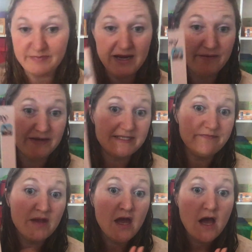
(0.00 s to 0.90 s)
But anyways,
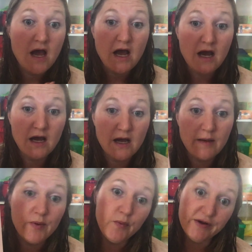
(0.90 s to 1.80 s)

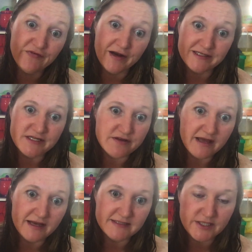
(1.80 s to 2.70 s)
um, we forgot to do
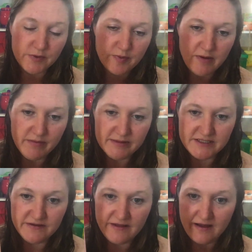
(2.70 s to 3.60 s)
that. So we'll probably
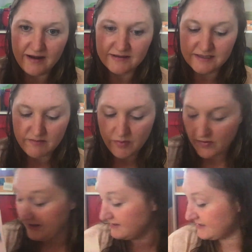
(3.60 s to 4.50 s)
do that at some
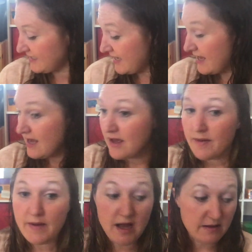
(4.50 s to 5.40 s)
point.
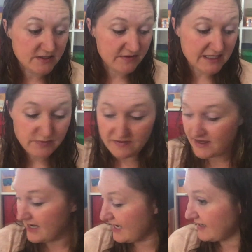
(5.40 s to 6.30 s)
Uh, so that's one
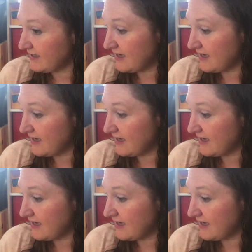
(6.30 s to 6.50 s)
thing I added.